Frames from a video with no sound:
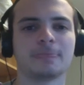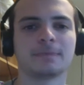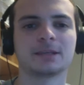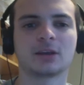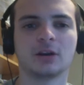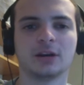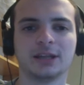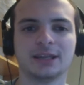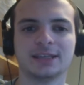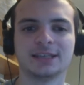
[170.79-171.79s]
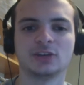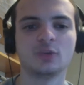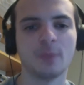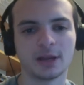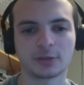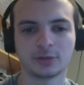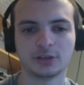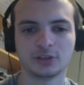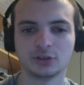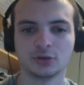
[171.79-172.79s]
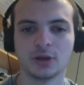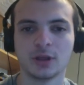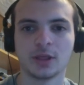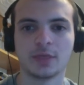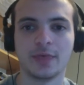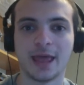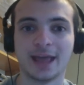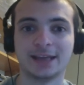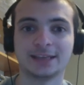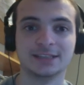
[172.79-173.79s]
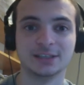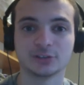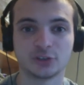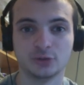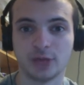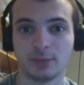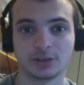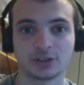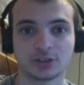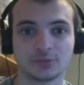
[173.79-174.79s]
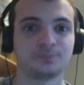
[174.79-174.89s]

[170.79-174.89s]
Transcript: this card is a 2-mana 3/2 that deals 2 damage,